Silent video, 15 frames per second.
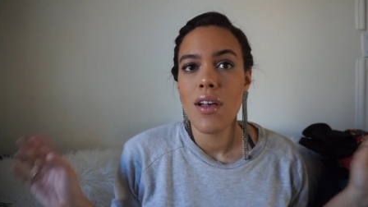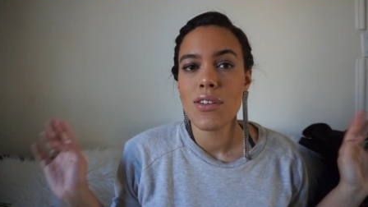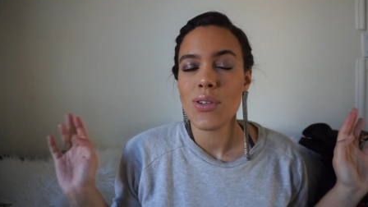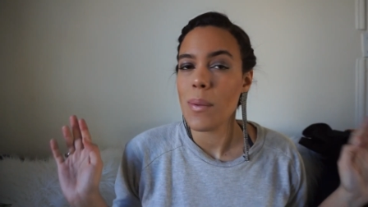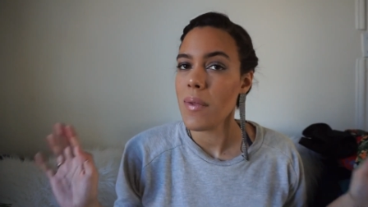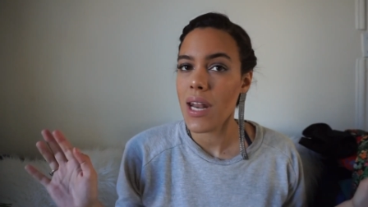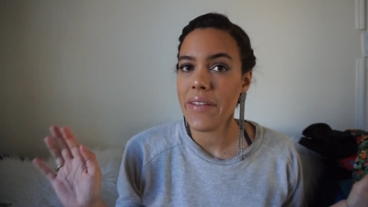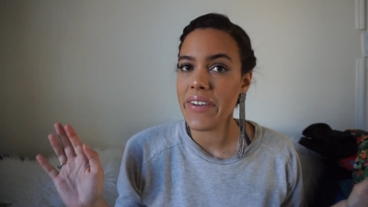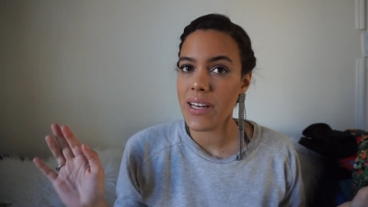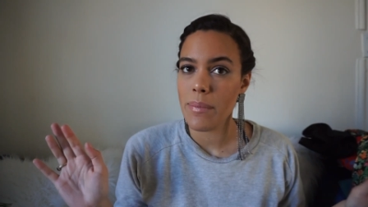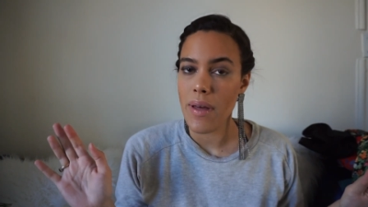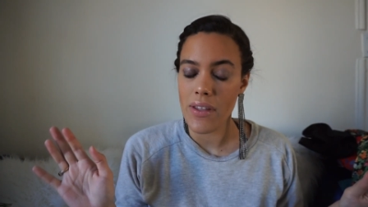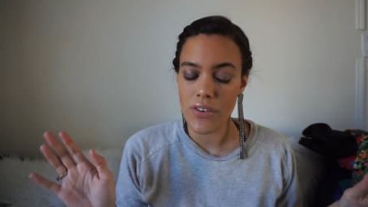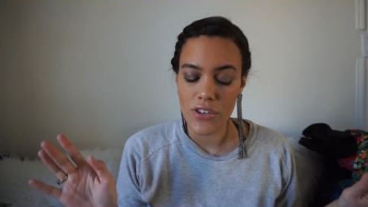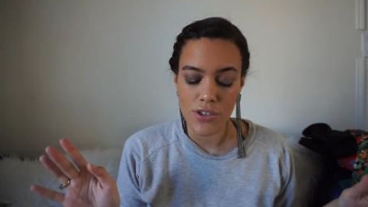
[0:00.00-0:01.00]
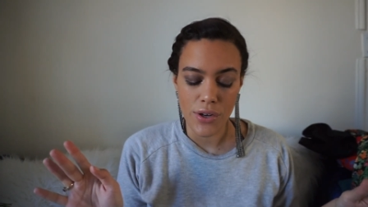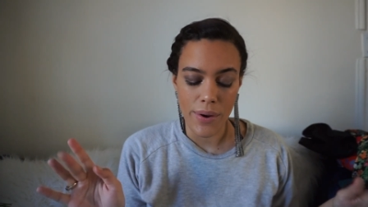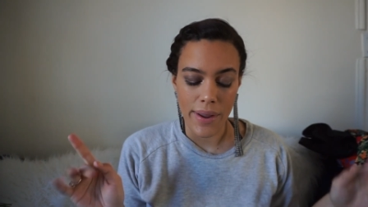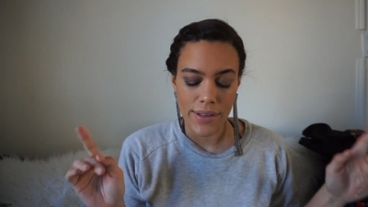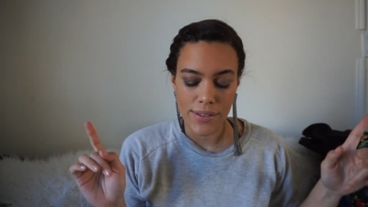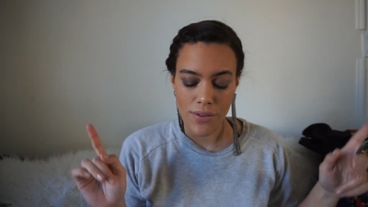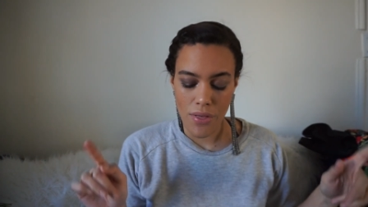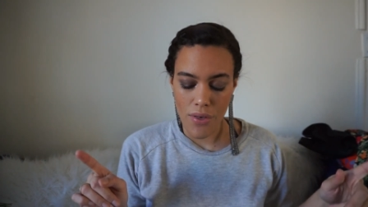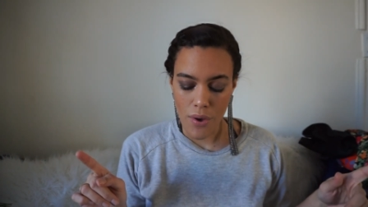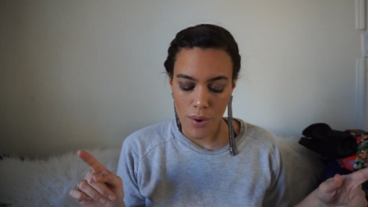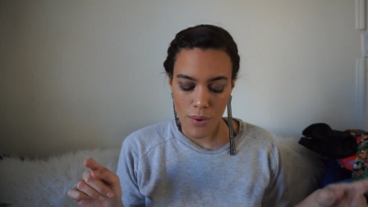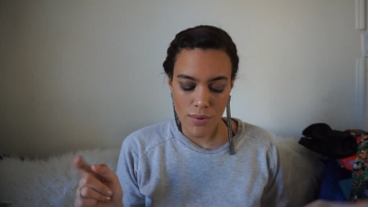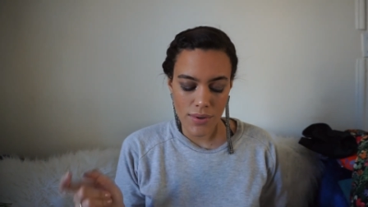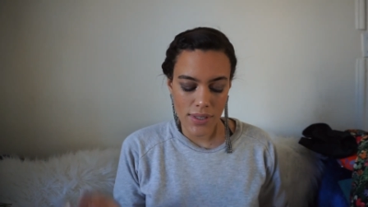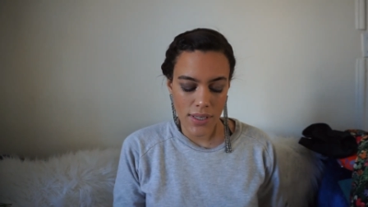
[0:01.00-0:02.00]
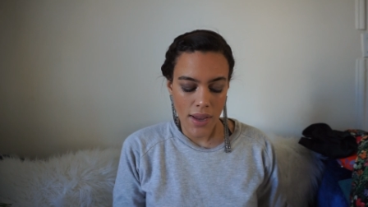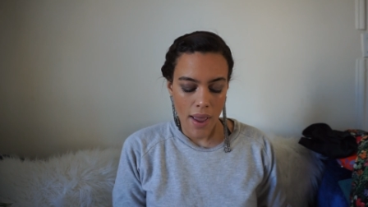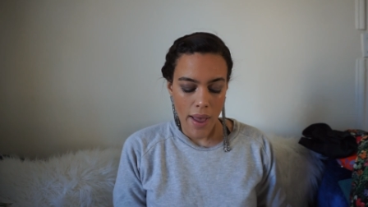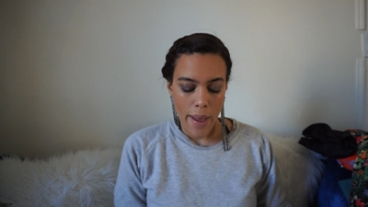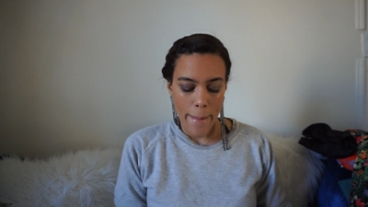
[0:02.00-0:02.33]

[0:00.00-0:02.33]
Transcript: So I'm not even gonna bother to show you guys those.